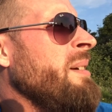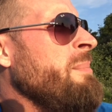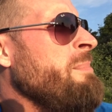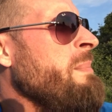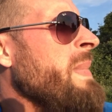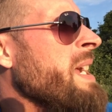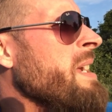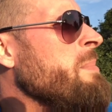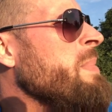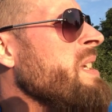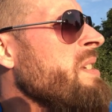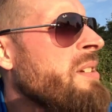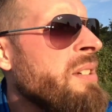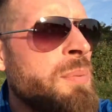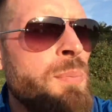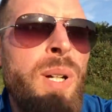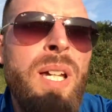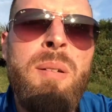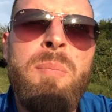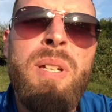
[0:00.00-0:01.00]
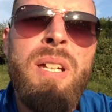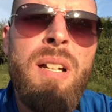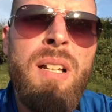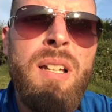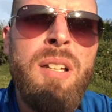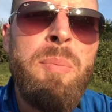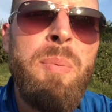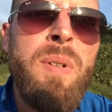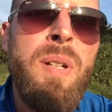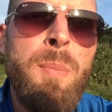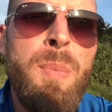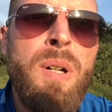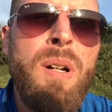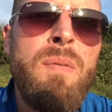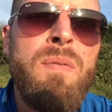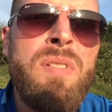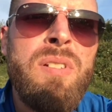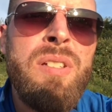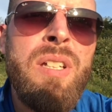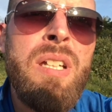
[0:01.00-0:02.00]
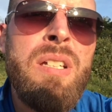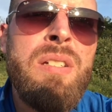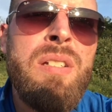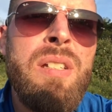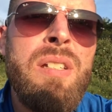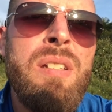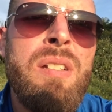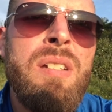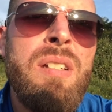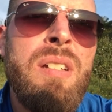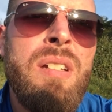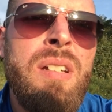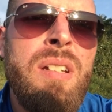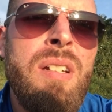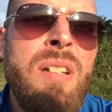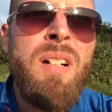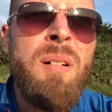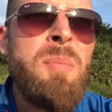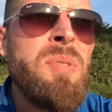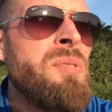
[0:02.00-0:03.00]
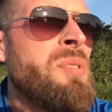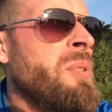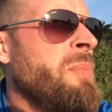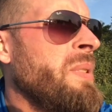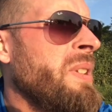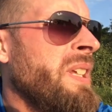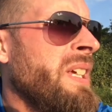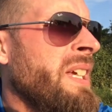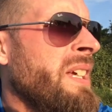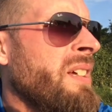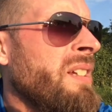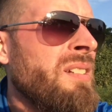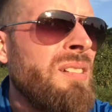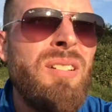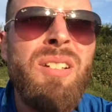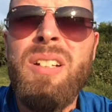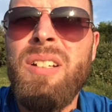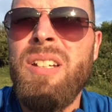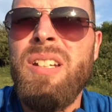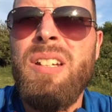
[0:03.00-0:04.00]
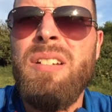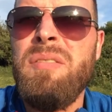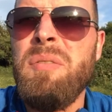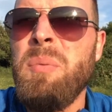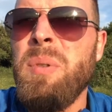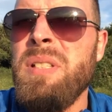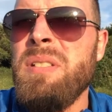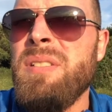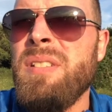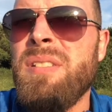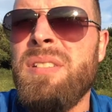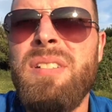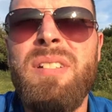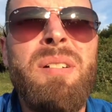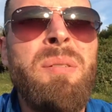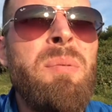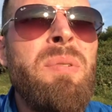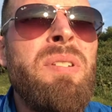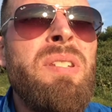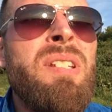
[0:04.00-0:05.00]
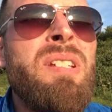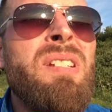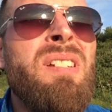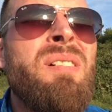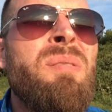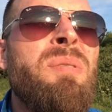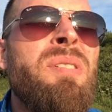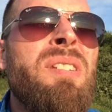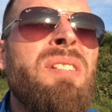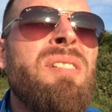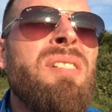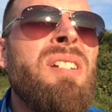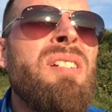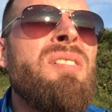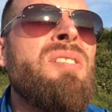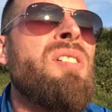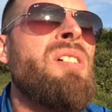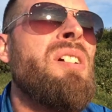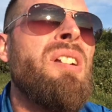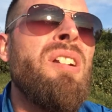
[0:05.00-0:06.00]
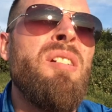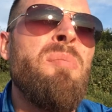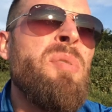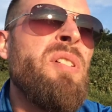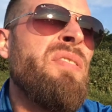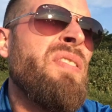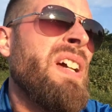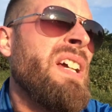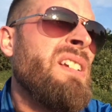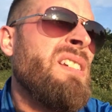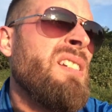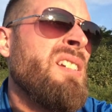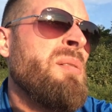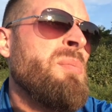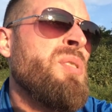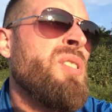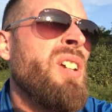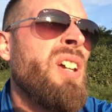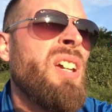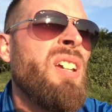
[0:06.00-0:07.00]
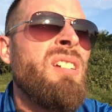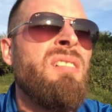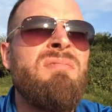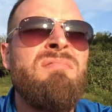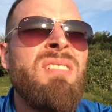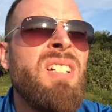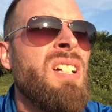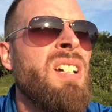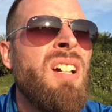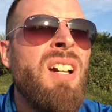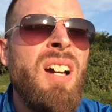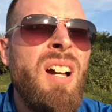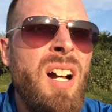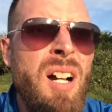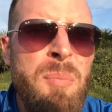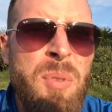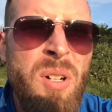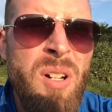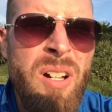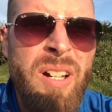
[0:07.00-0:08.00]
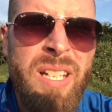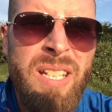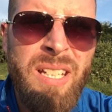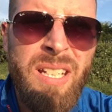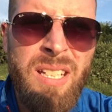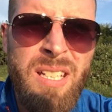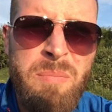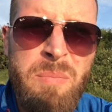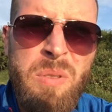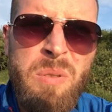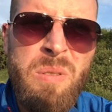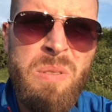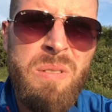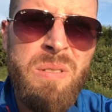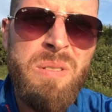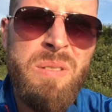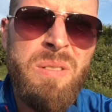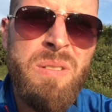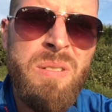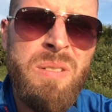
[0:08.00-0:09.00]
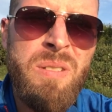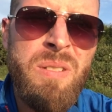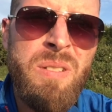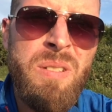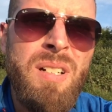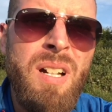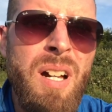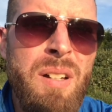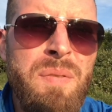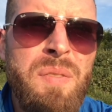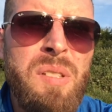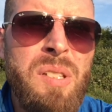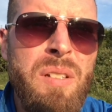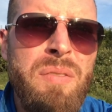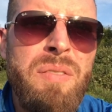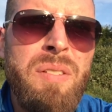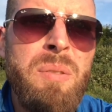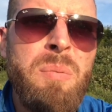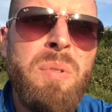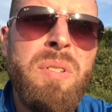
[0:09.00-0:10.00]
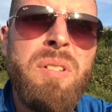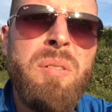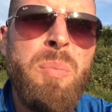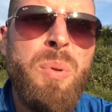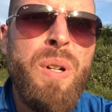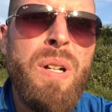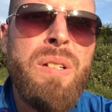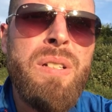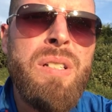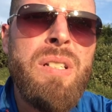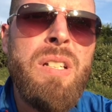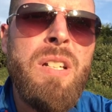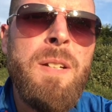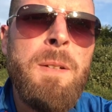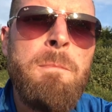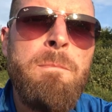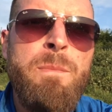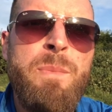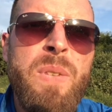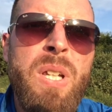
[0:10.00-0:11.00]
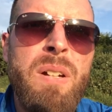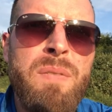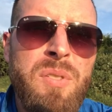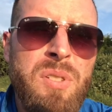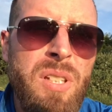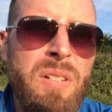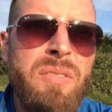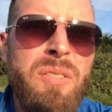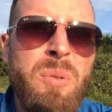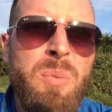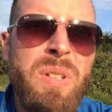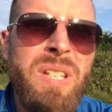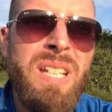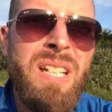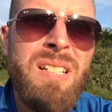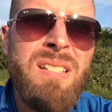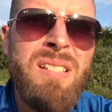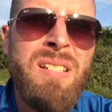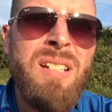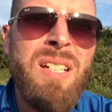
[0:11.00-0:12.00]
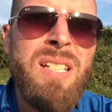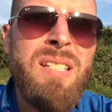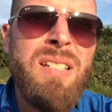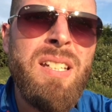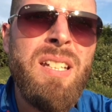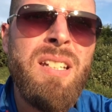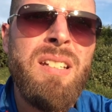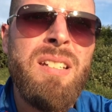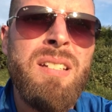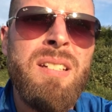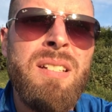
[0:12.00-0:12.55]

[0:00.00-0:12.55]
maybe, just maybe, it'll open up a conversation. I'm on top of a hill looking over Winchester with the sun shining on my face, and I'm saying, I'm not hiding anymore. I've suffered with depression, I've suffered with anxiety,